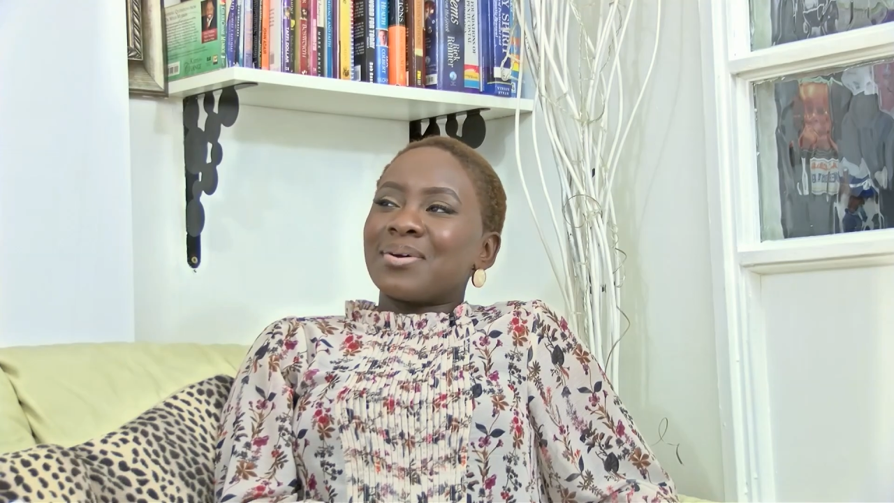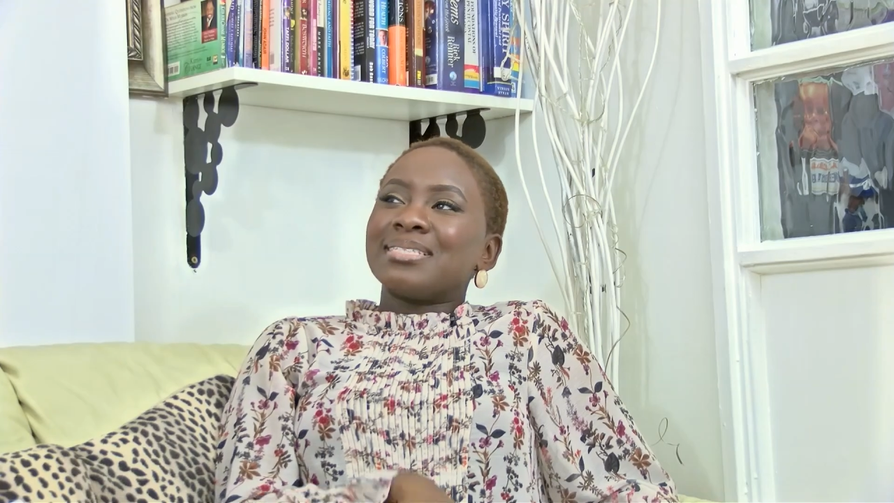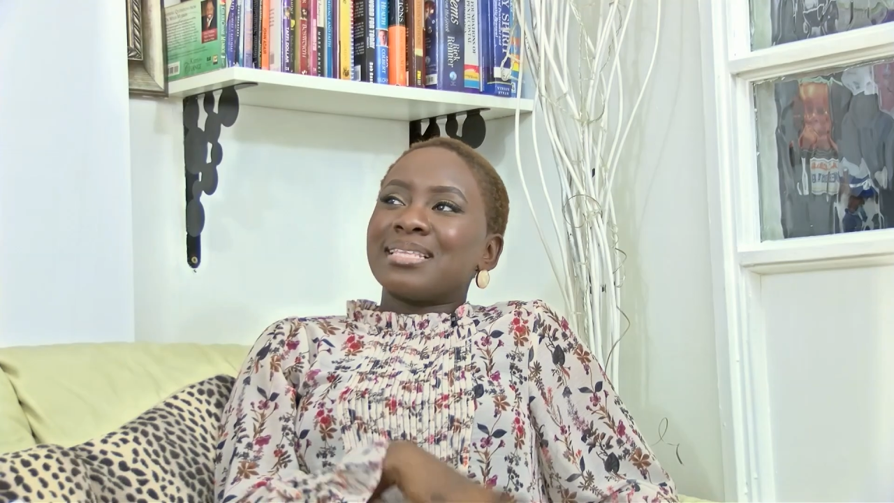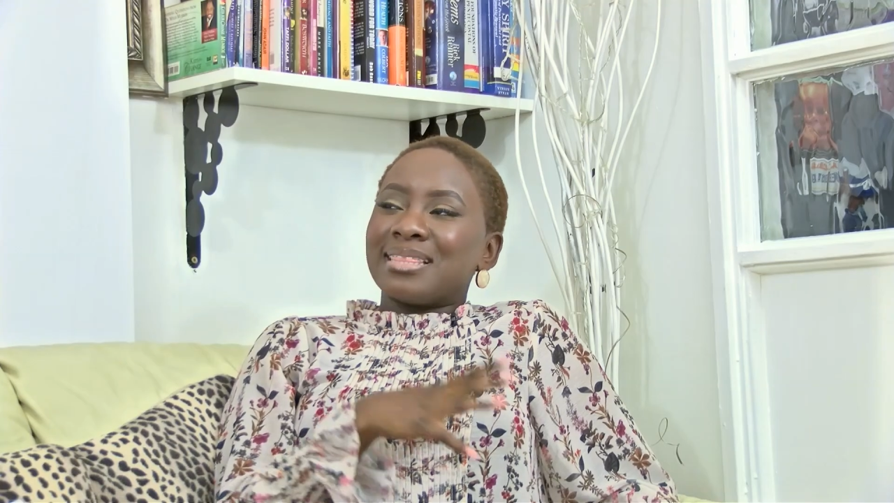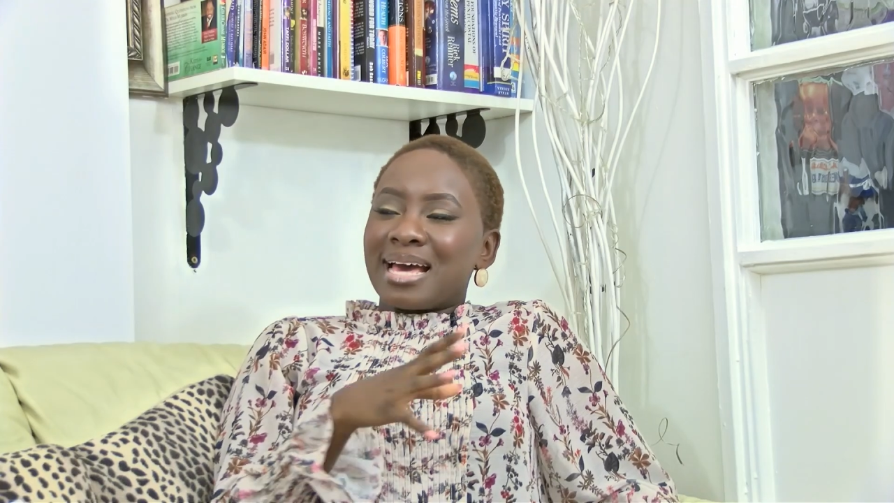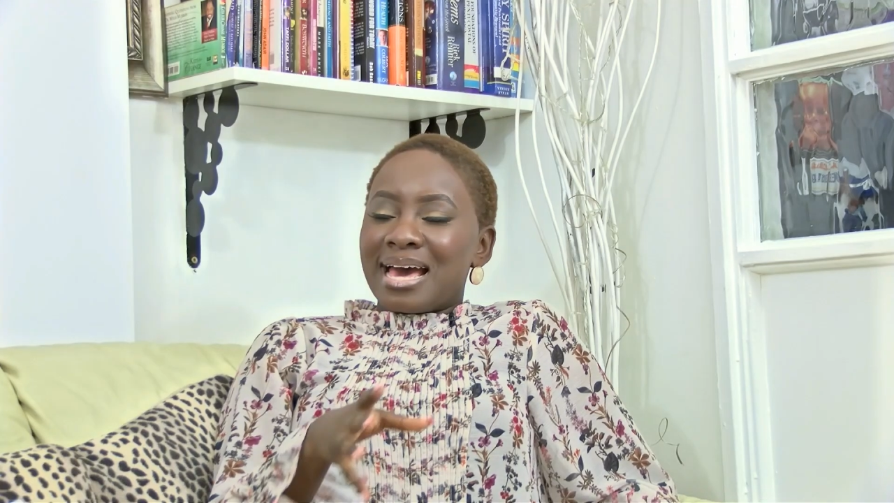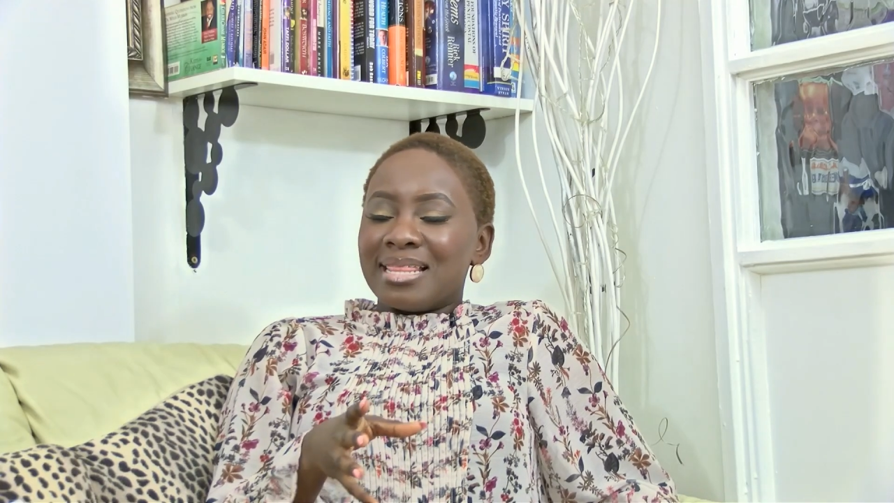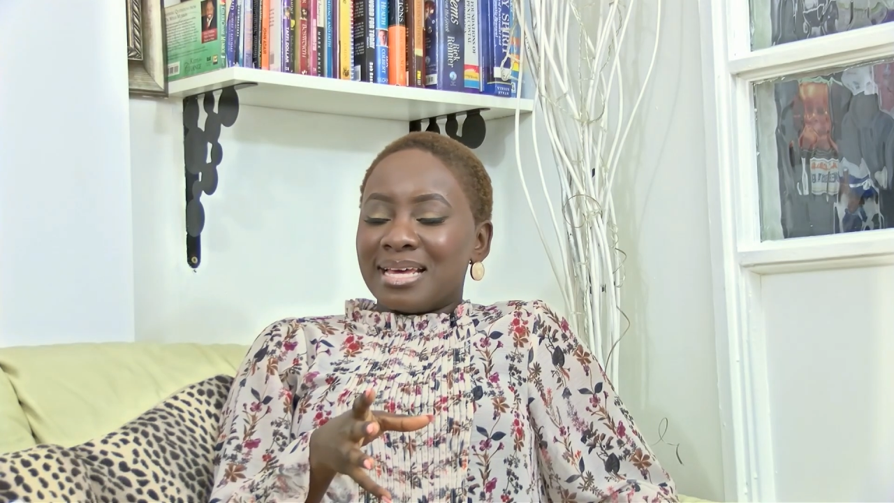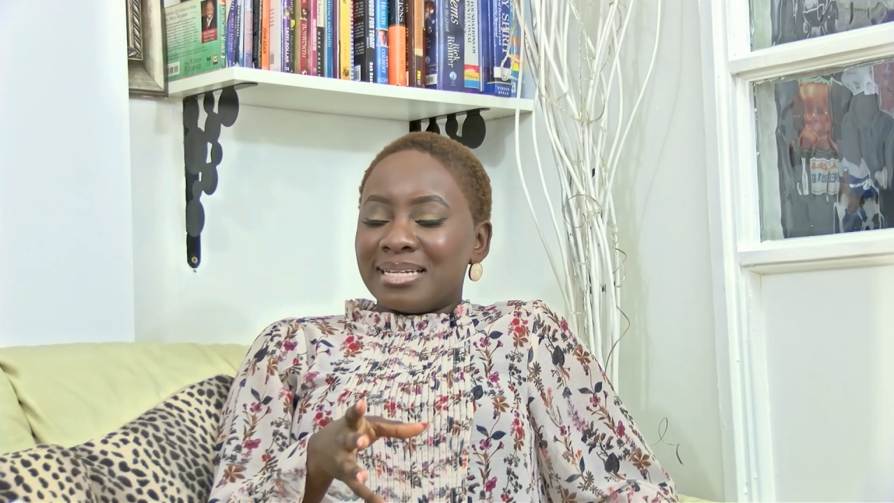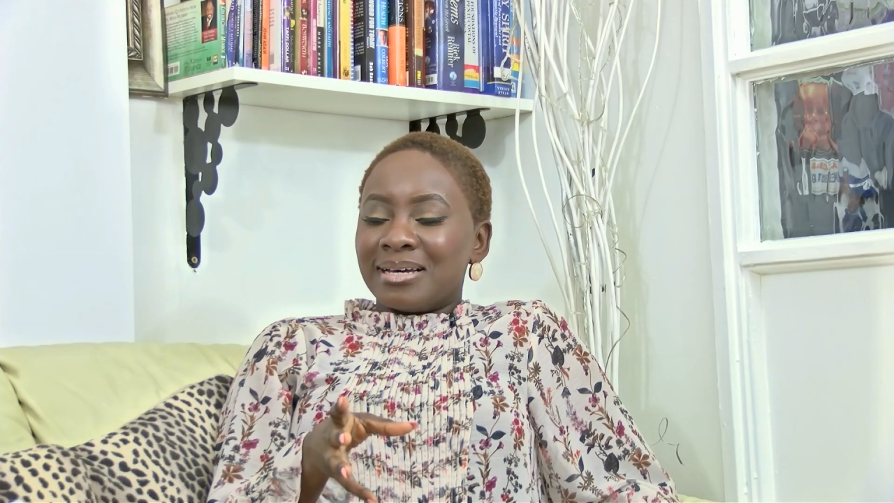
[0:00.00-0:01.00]
I did that,
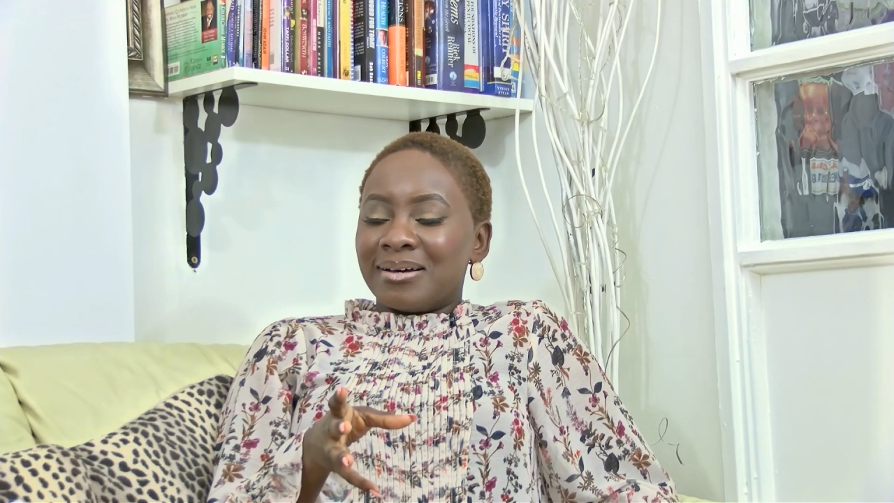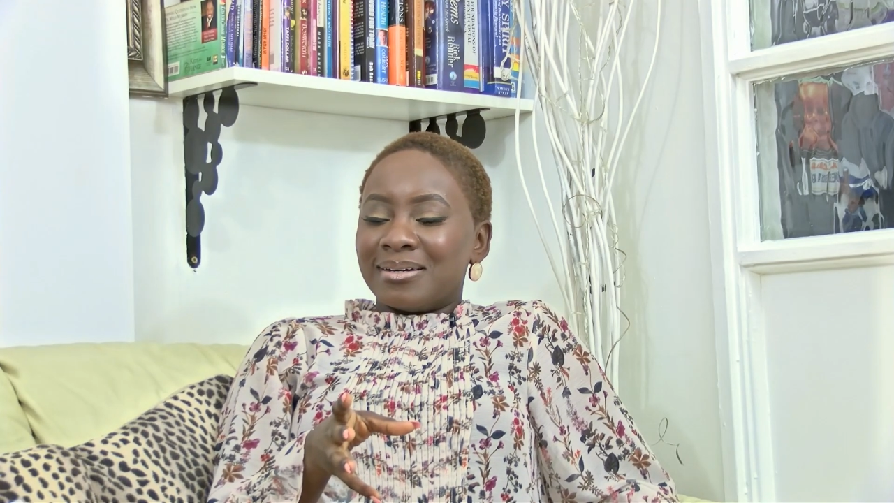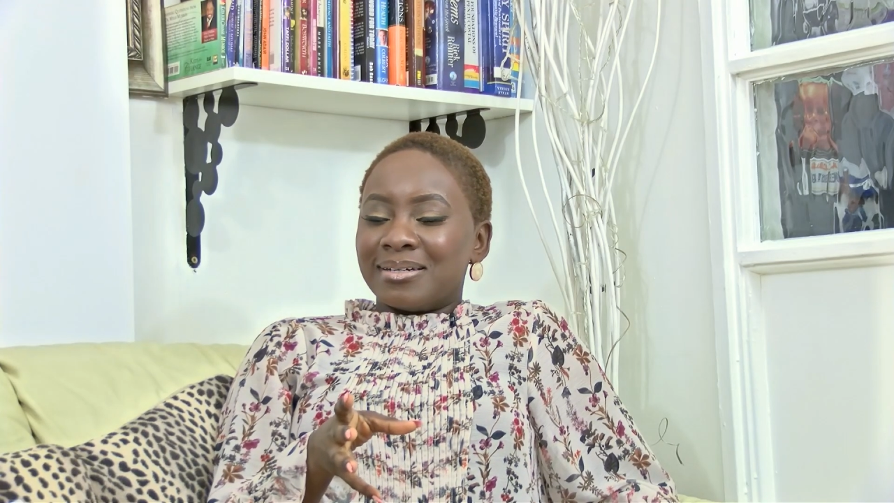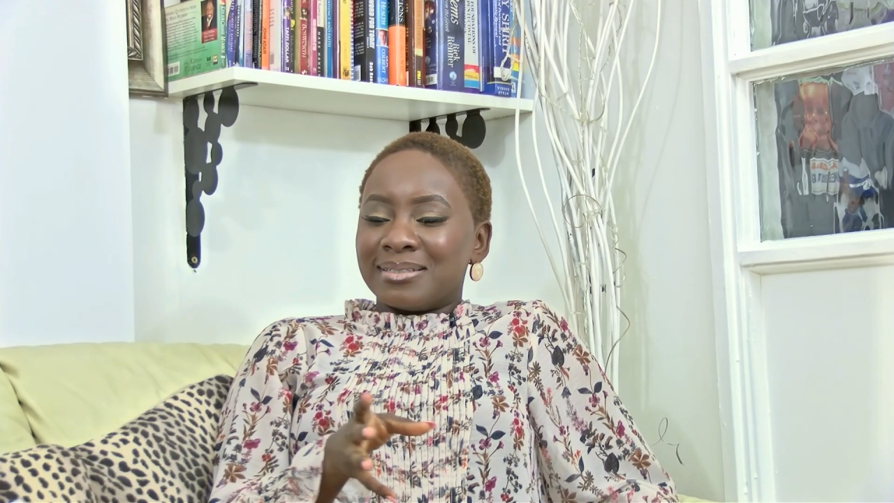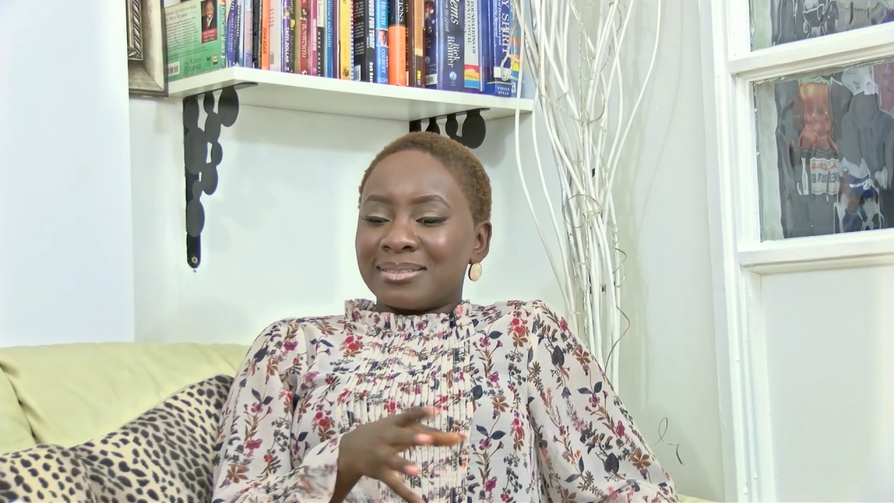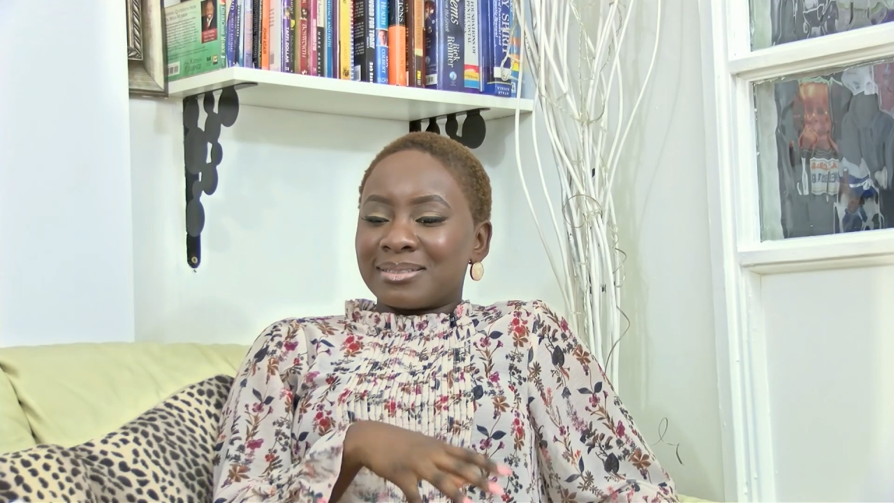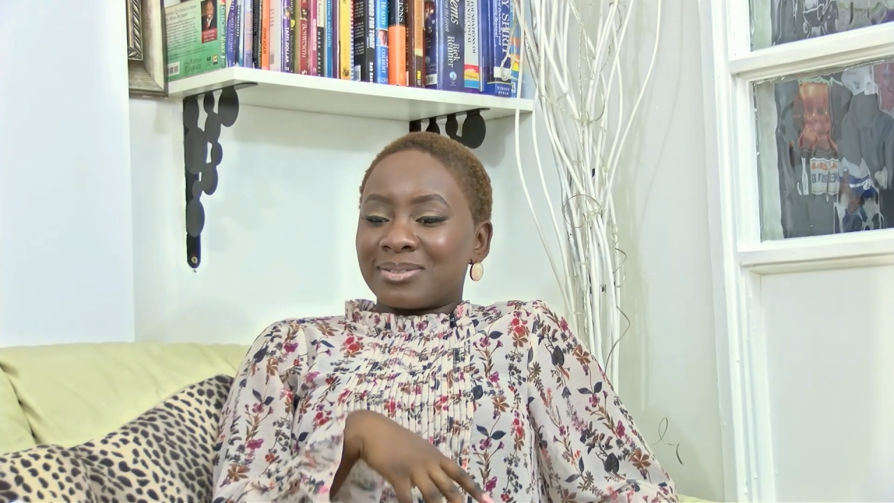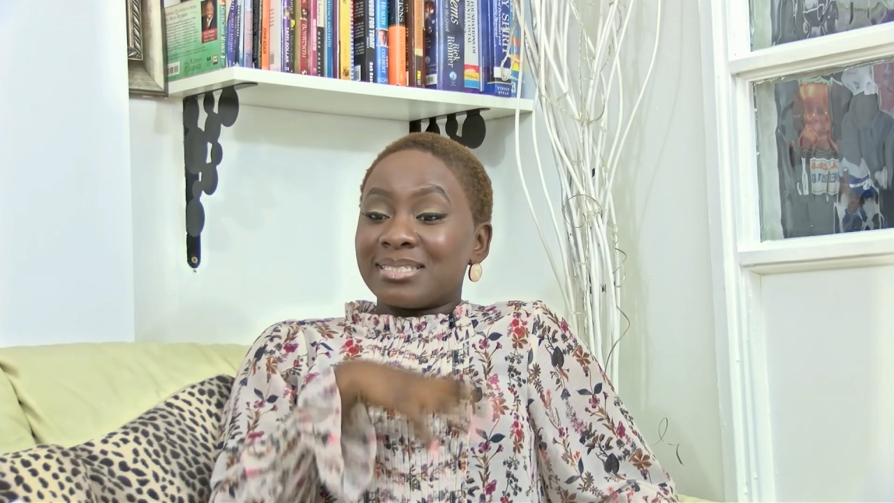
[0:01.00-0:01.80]
and then so